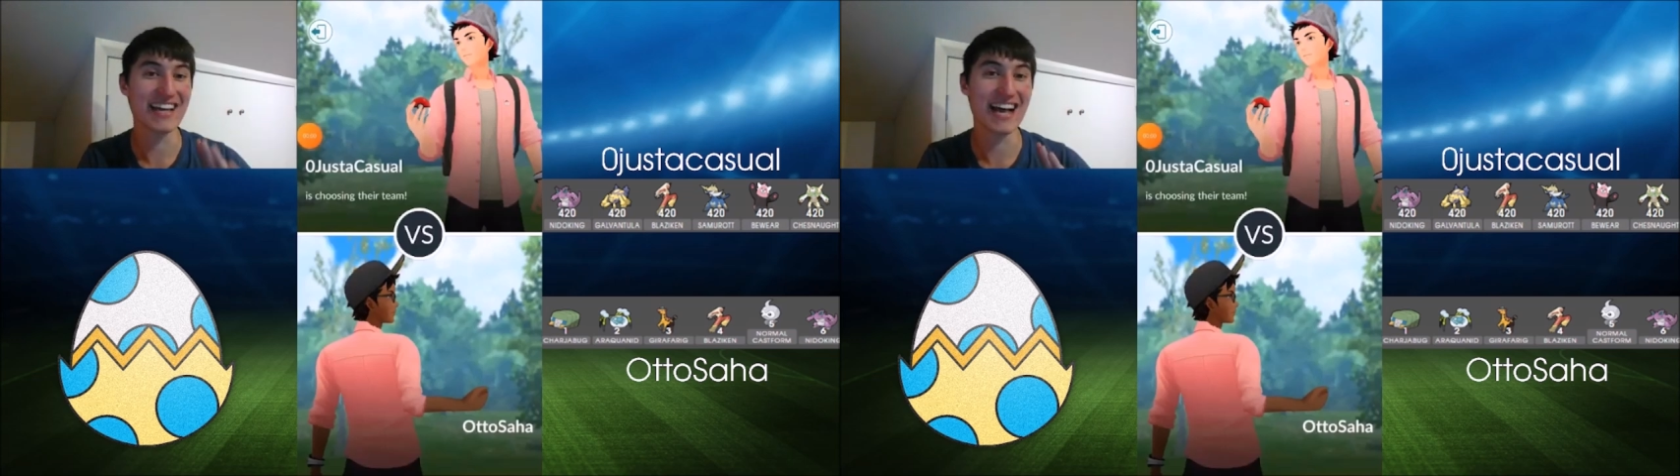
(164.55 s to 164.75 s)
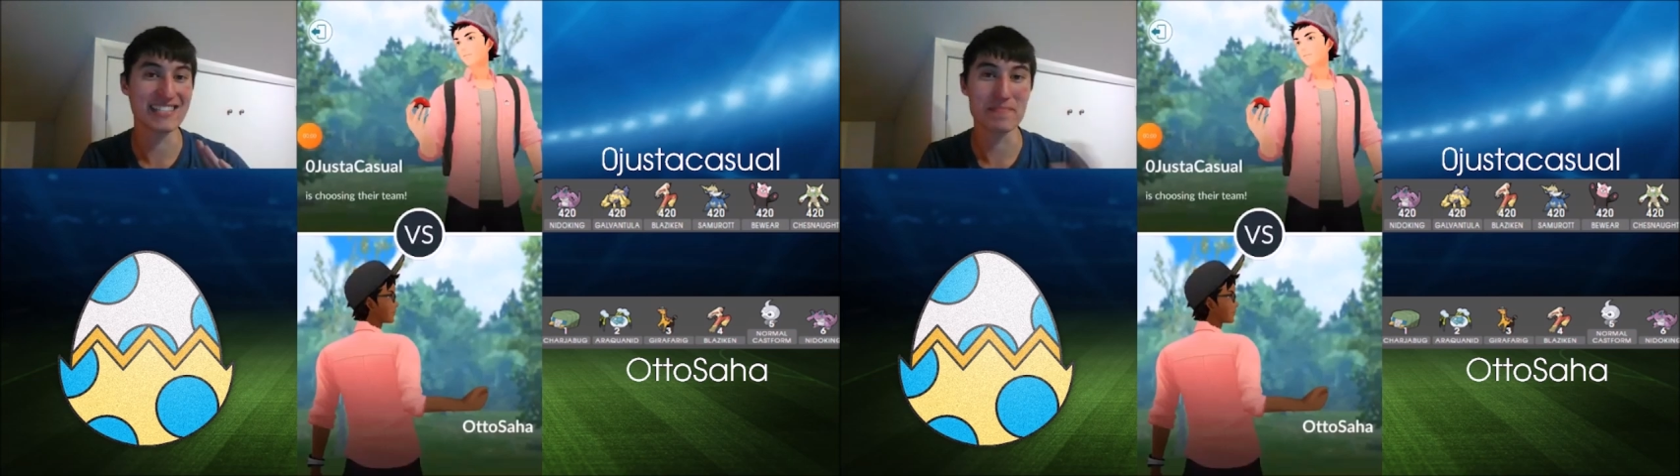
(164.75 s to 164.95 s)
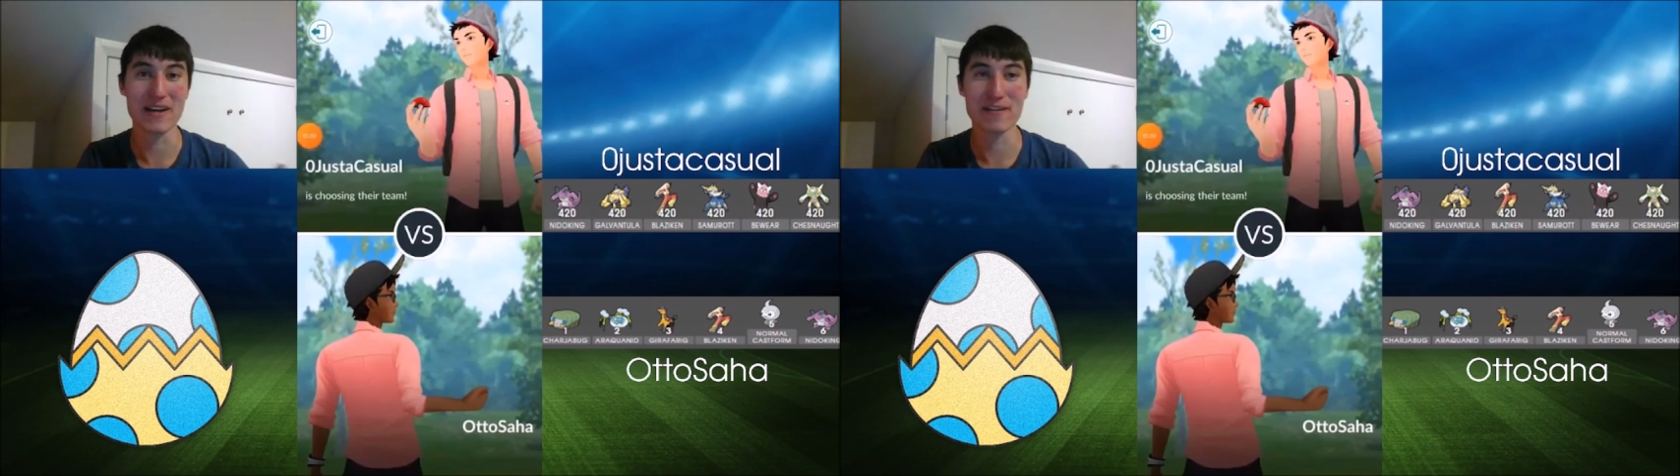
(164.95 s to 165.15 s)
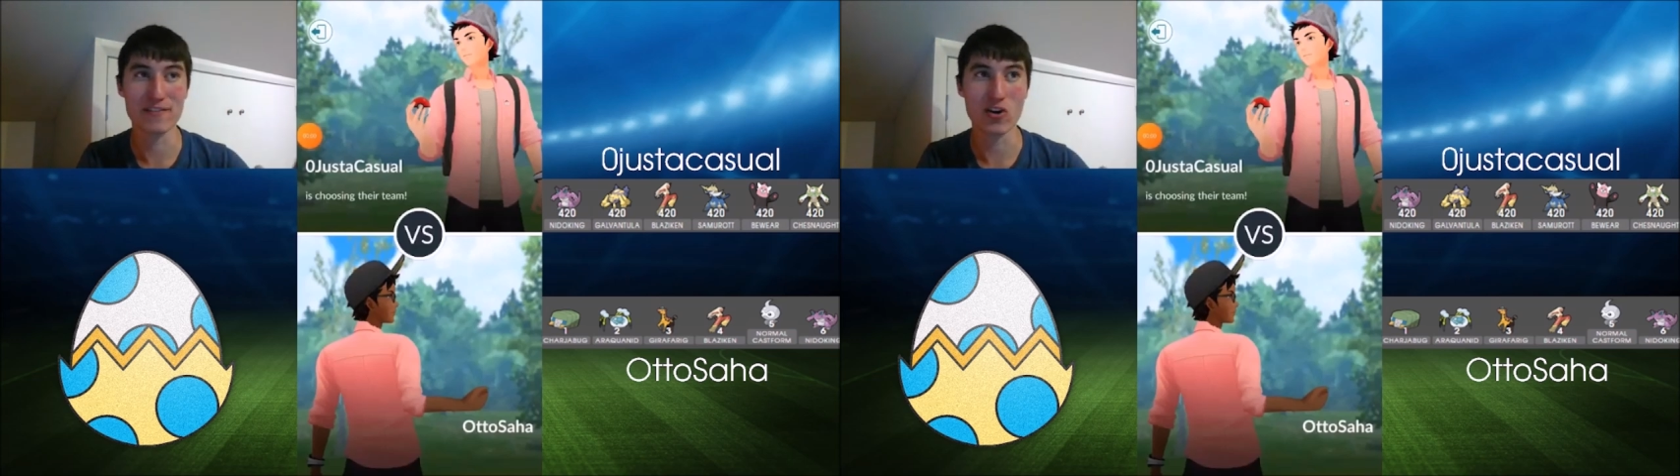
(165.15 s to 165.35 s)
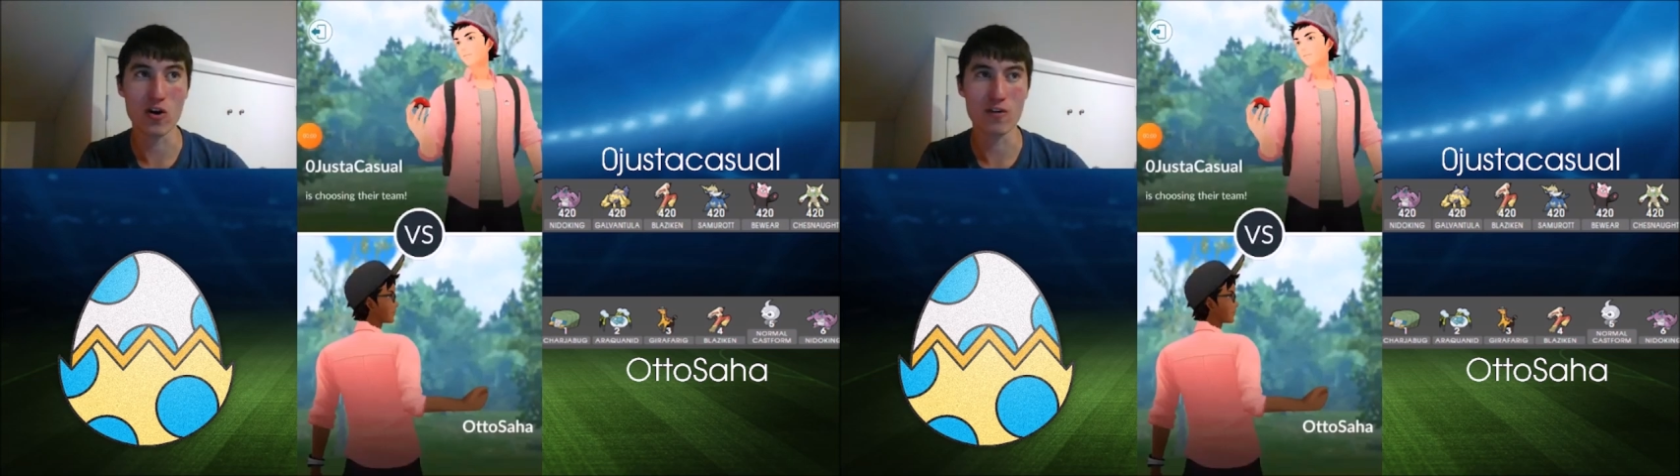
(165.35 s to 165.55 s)
has the
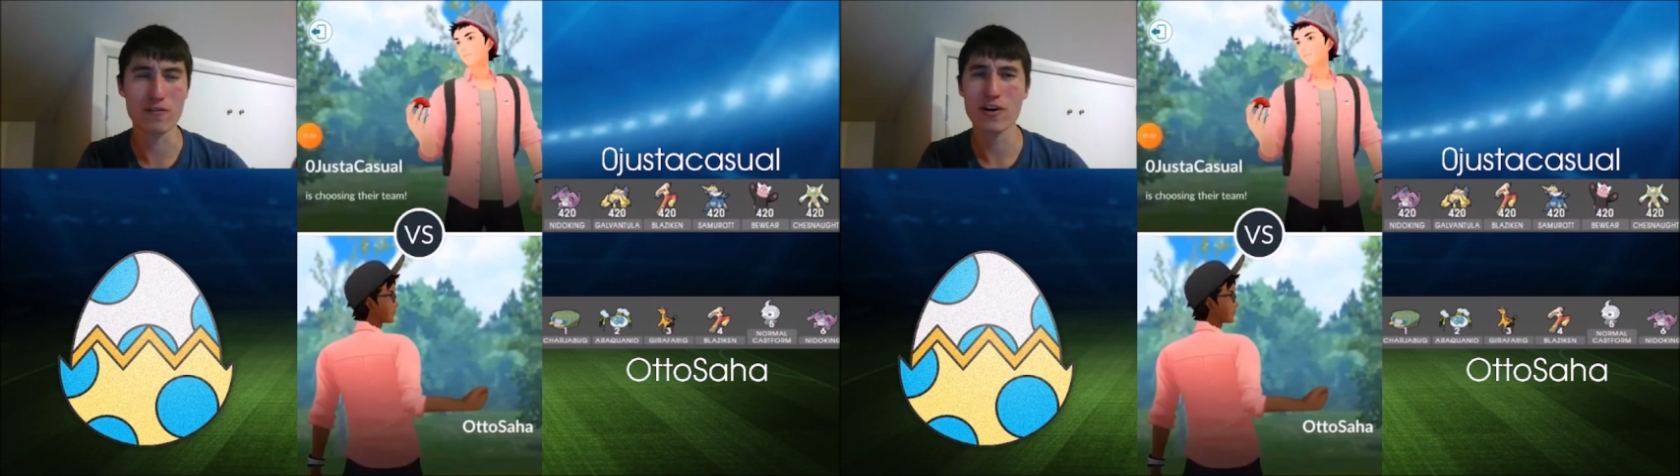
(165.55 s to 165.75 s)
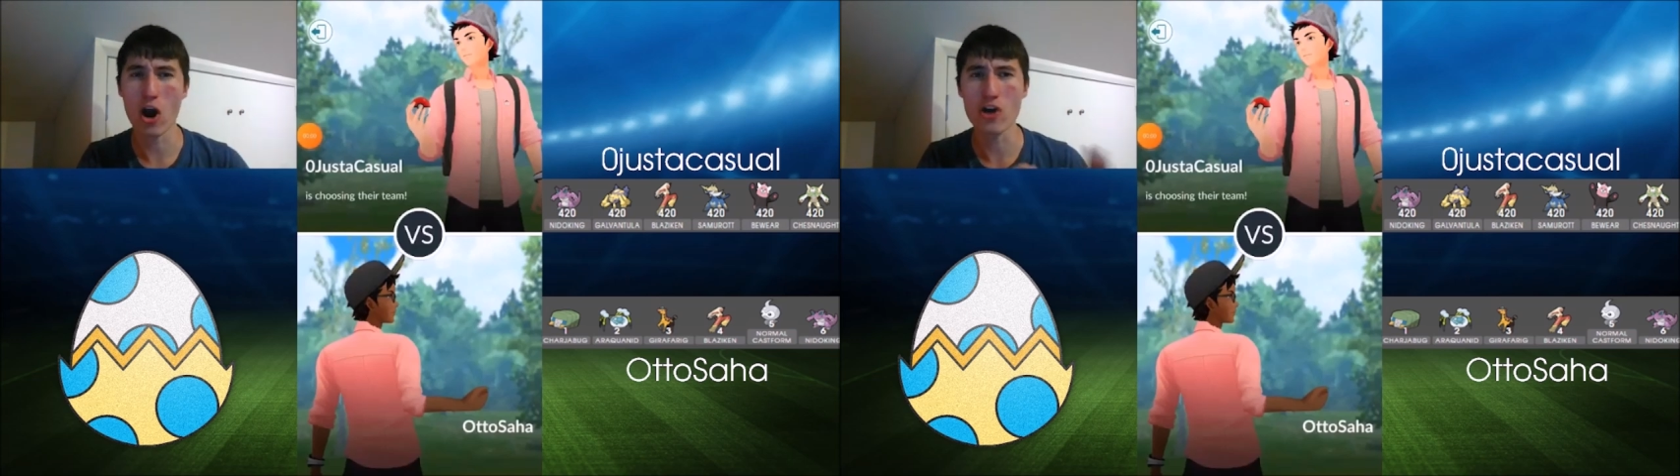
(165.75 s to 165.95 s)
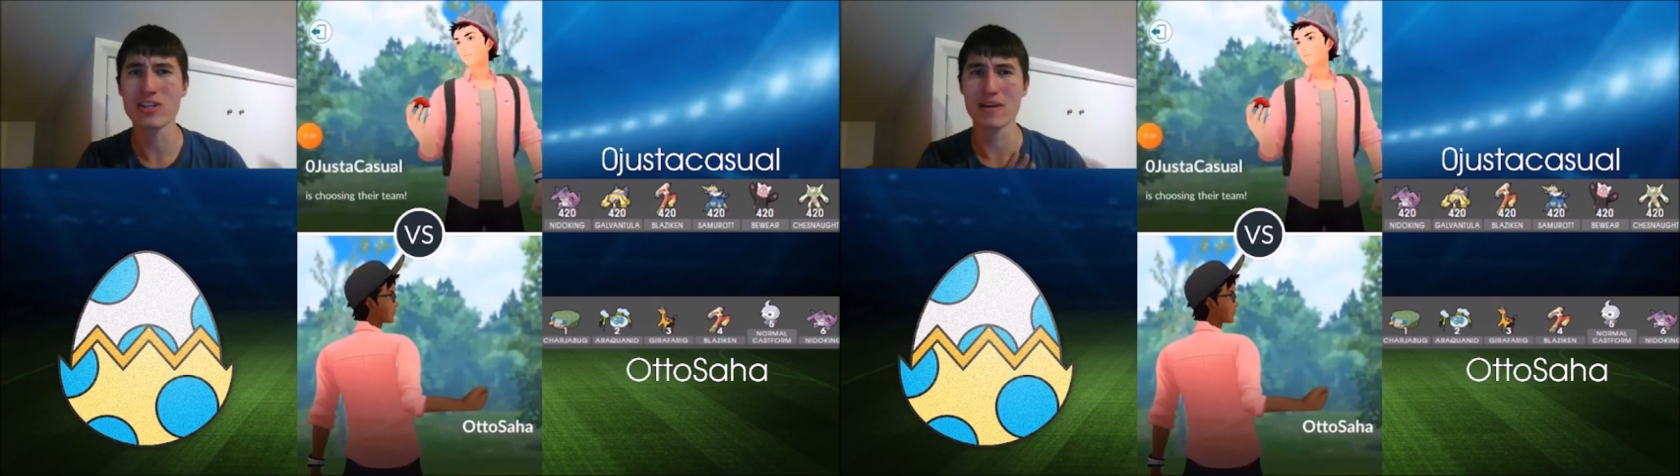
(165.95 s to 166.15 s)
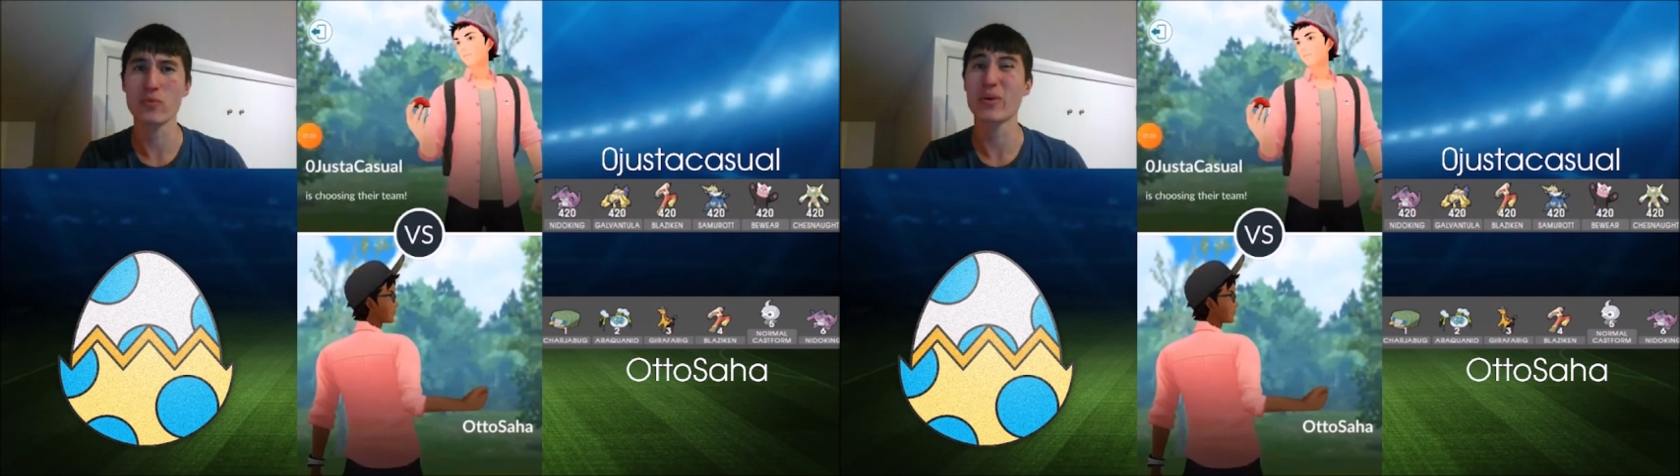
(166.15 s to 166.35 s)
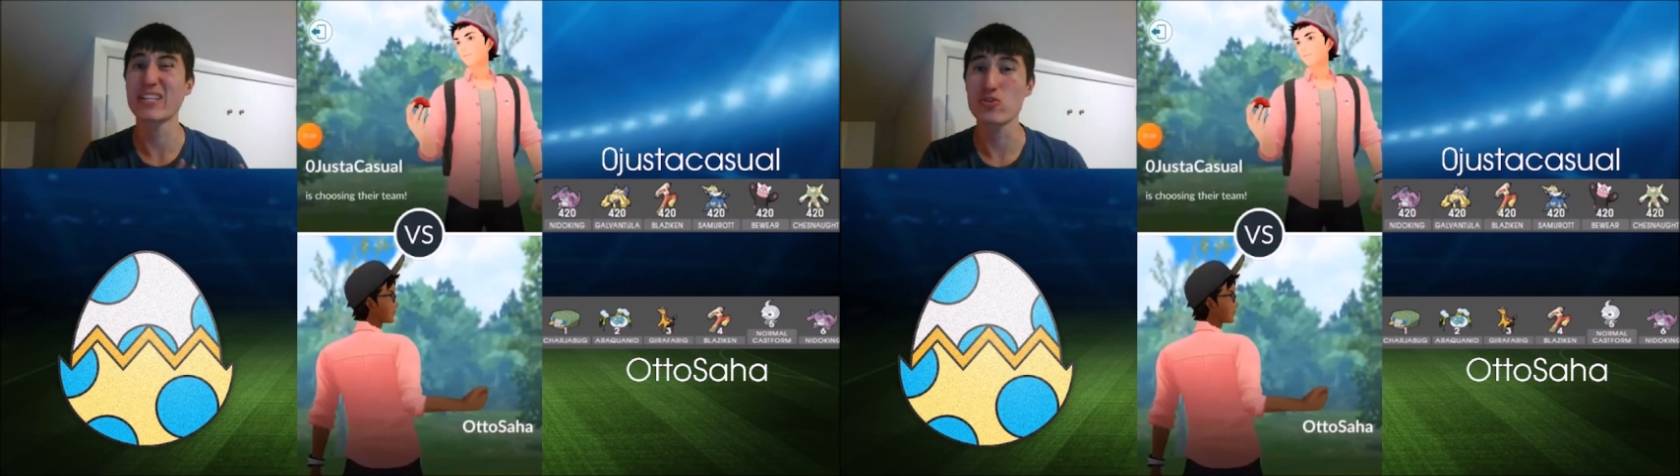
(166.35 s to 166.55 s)
benefit of only being
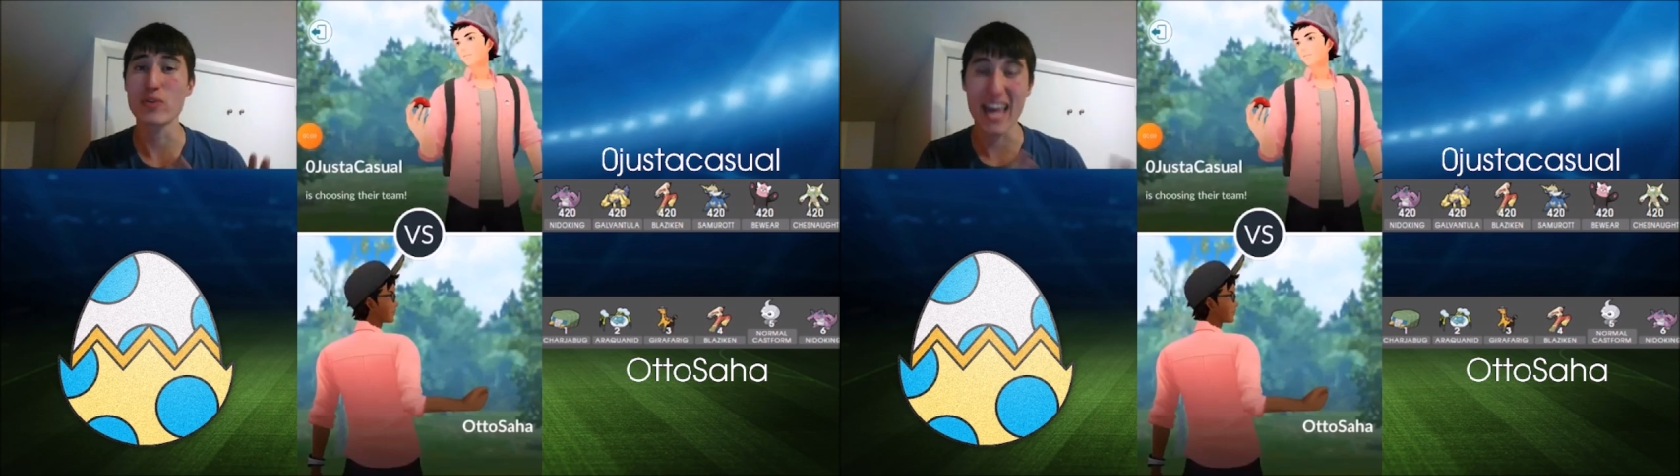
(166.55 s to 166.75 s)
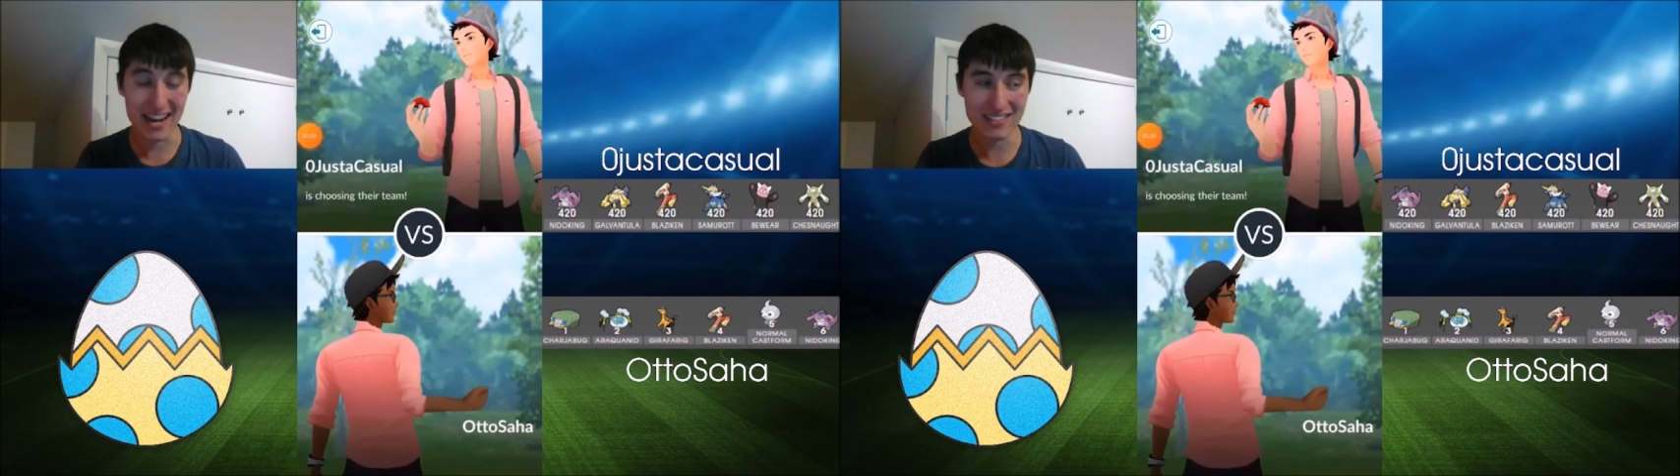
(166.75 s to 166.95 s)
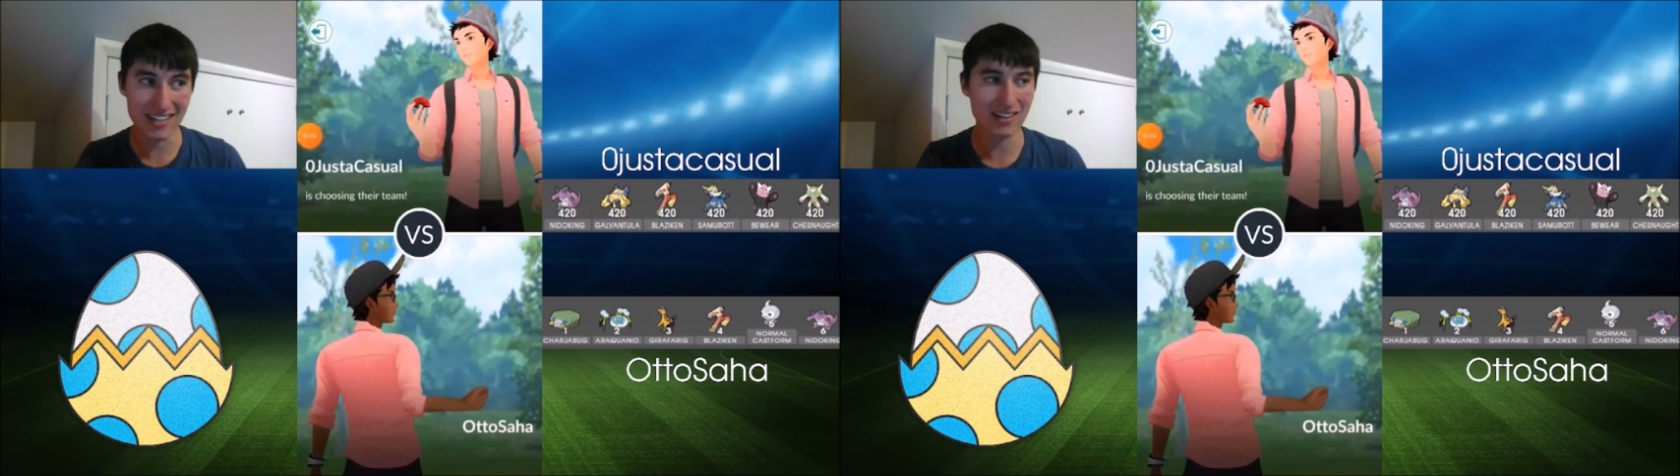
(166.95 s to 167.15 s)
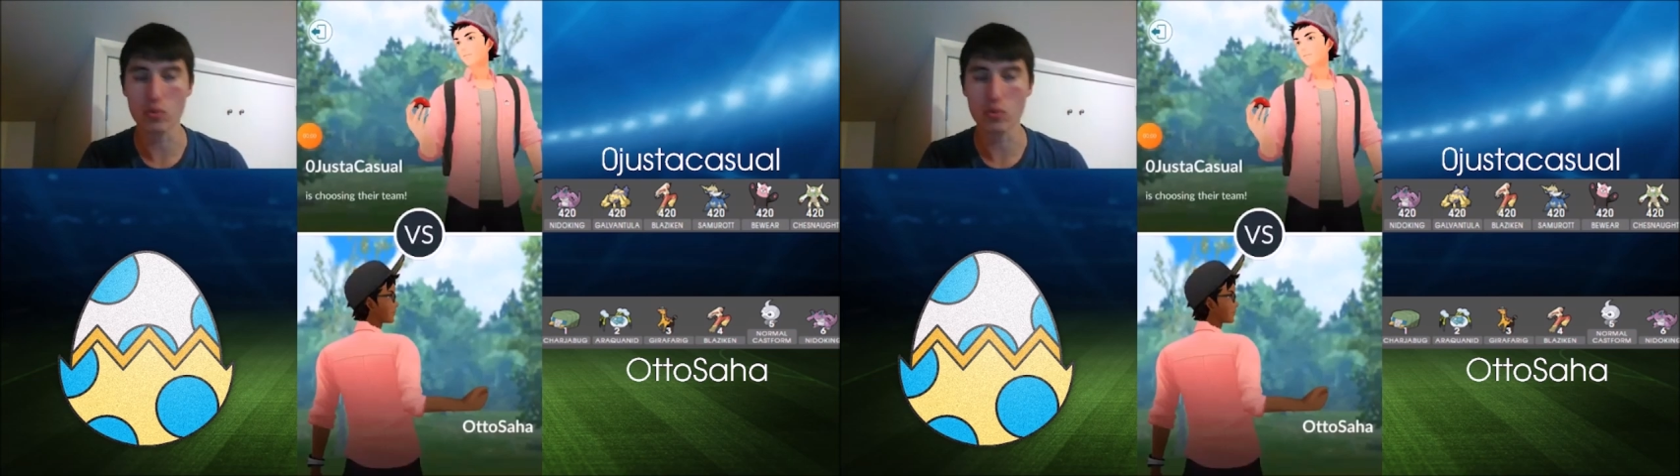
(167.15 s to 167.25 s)
weak to counter